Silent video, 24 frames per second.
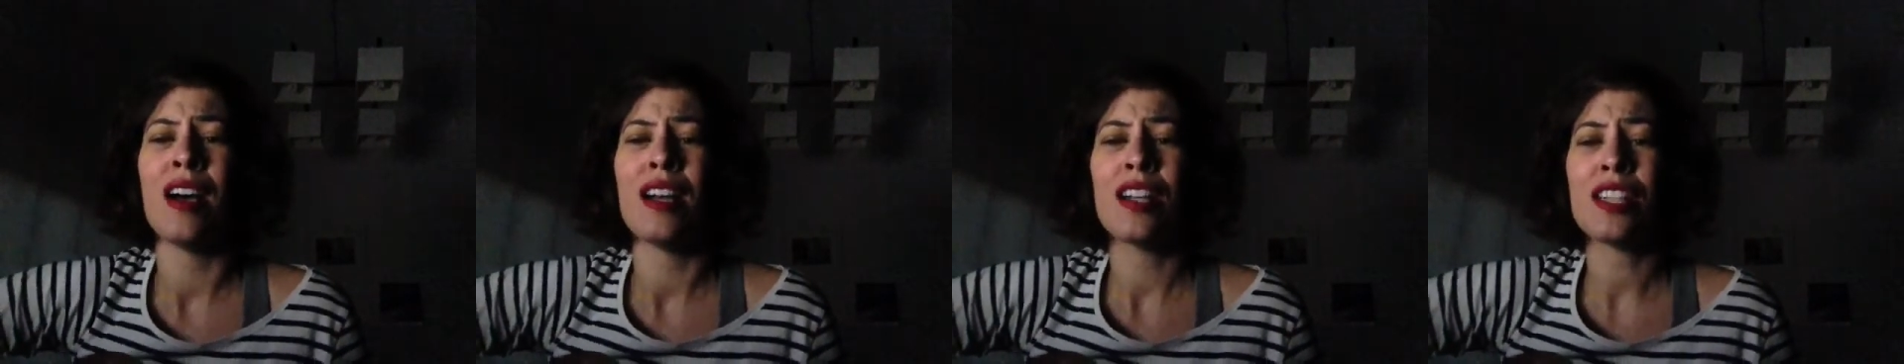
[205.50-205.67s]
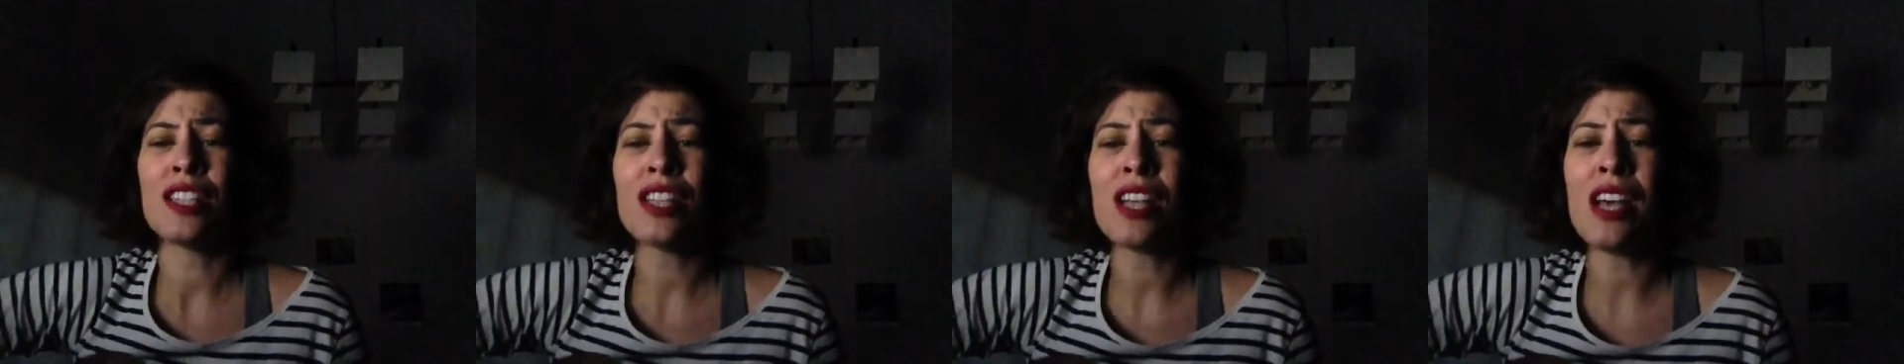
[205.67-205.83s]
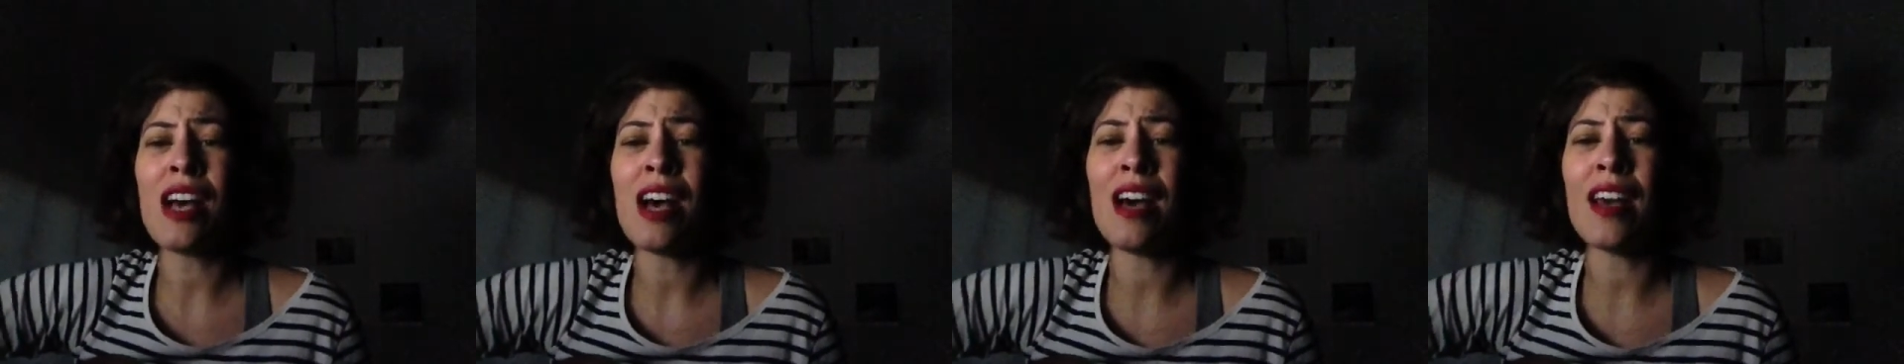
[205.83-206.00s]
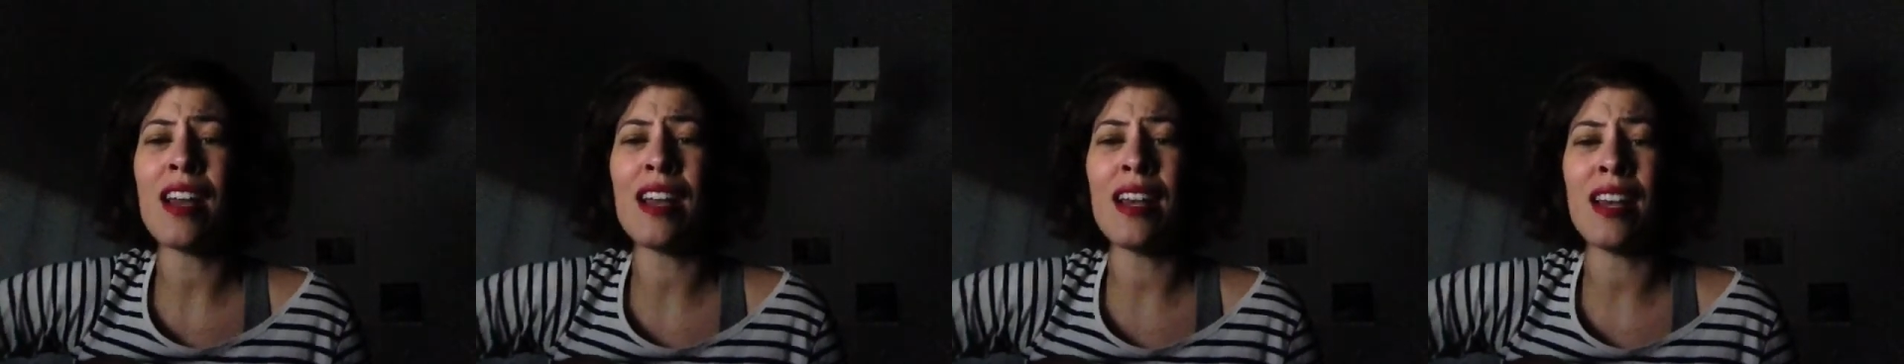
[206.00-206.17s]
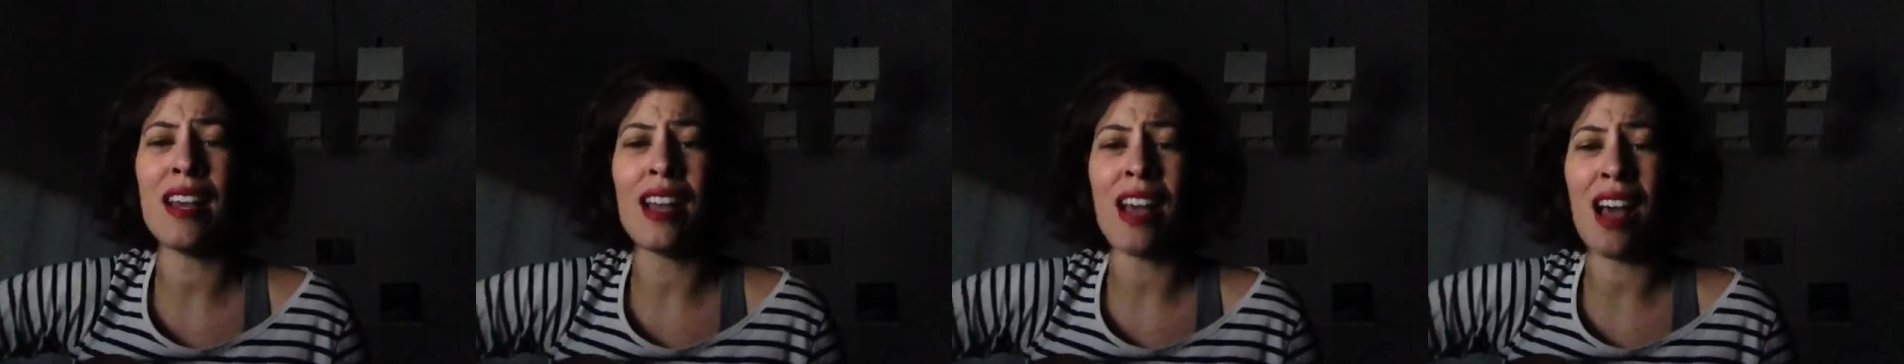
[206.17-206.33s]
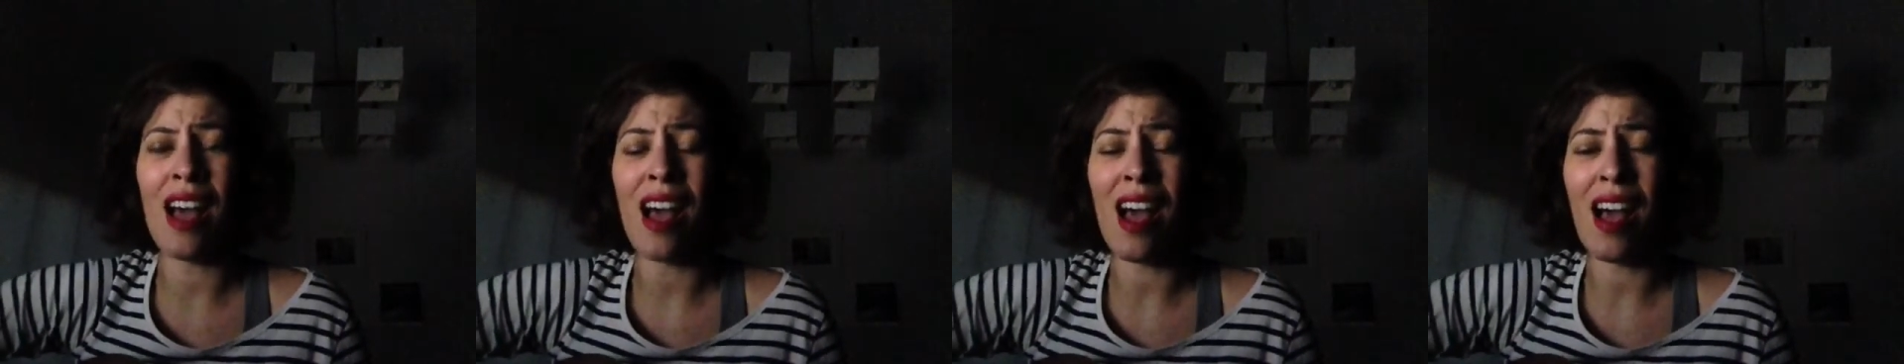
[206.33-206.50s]
Shut it
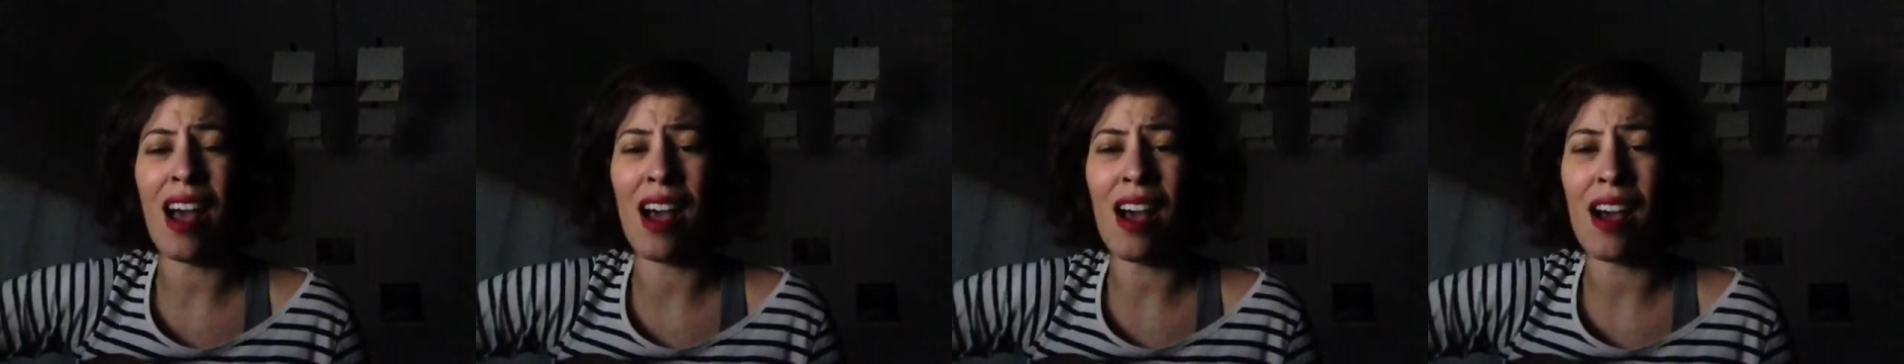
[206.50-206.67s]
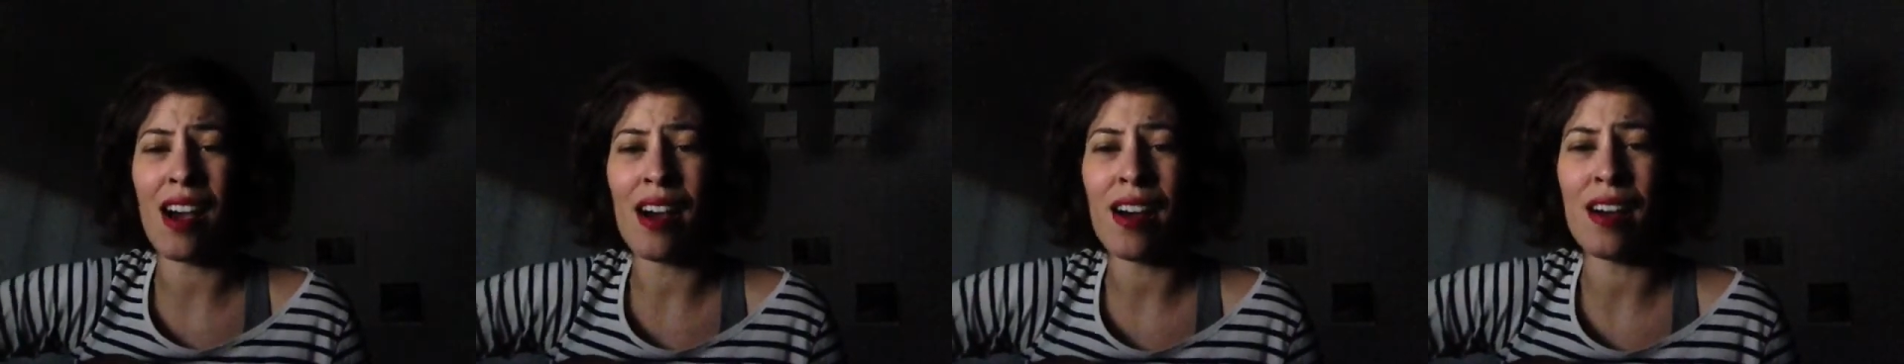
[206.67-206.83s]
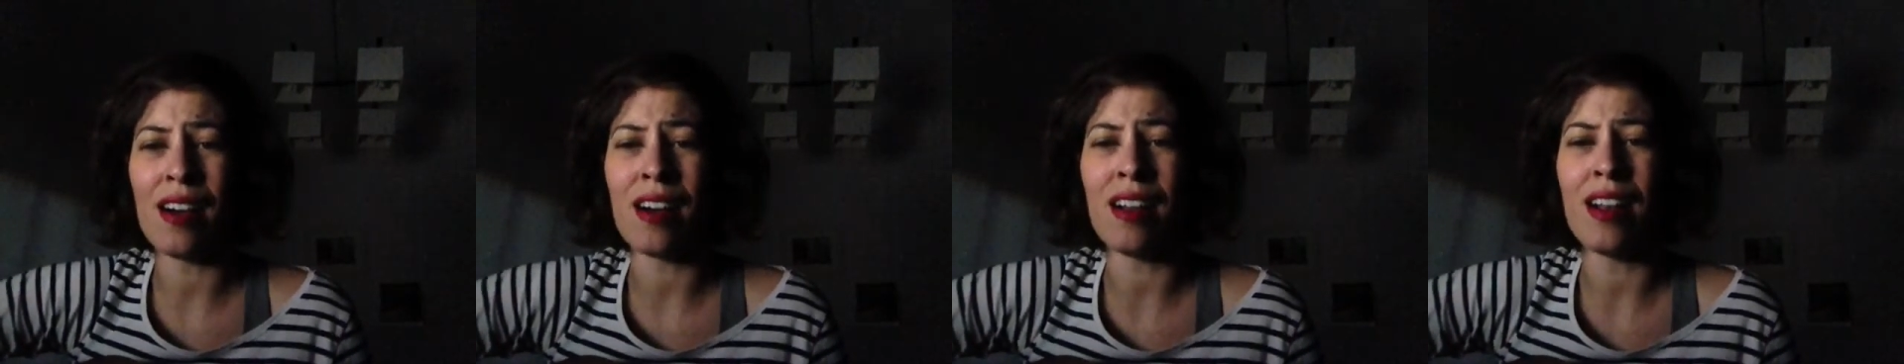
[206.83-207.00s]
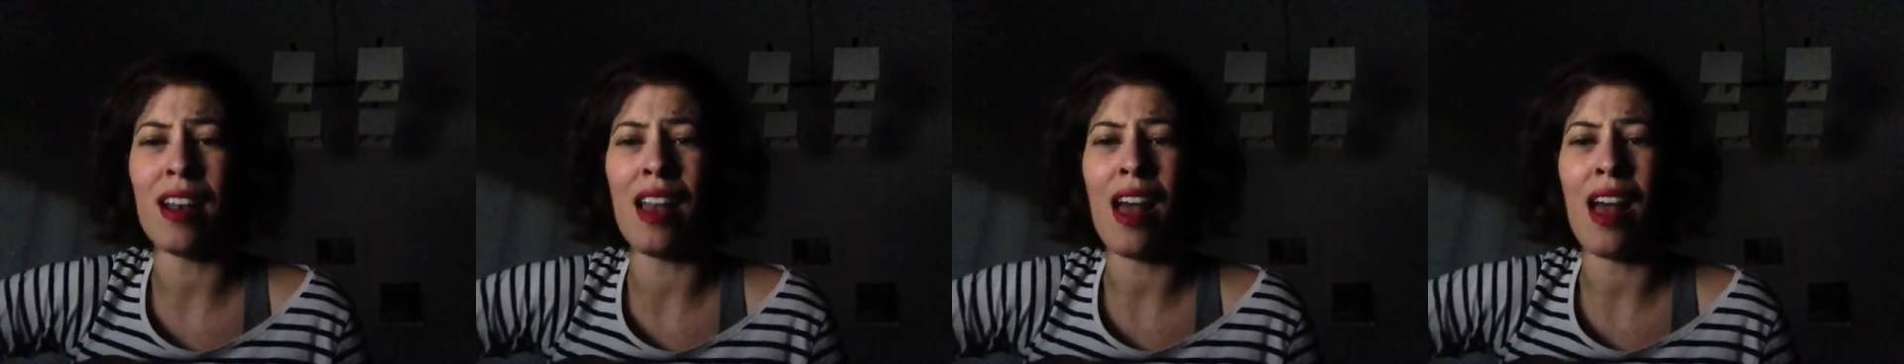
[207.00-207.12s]
out